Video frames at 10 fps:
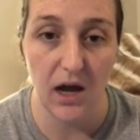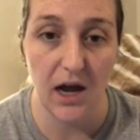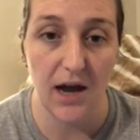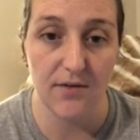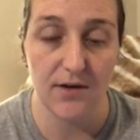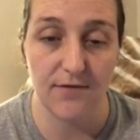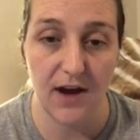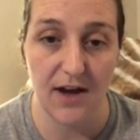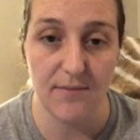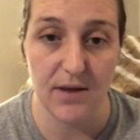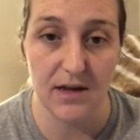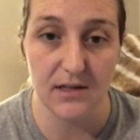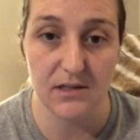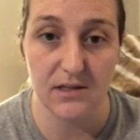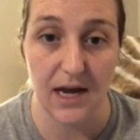every 5
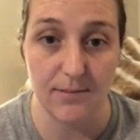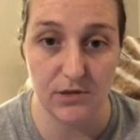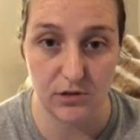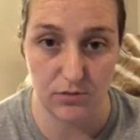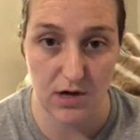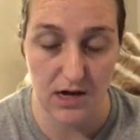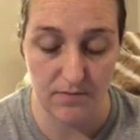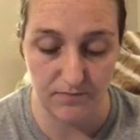minutes times 3.